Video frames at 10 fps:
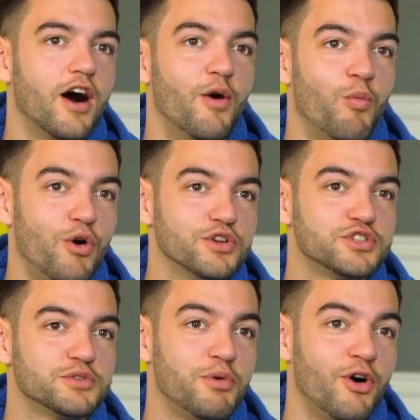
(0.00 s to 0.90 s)
A
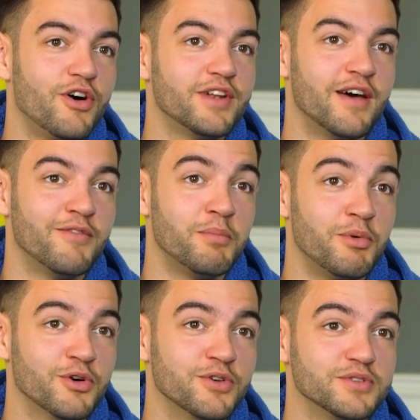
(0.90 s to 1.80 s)
watched pot never
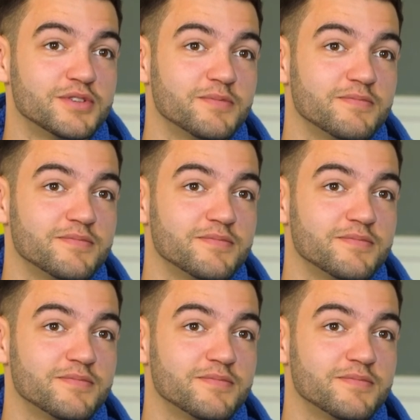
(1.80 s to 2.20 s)
boils.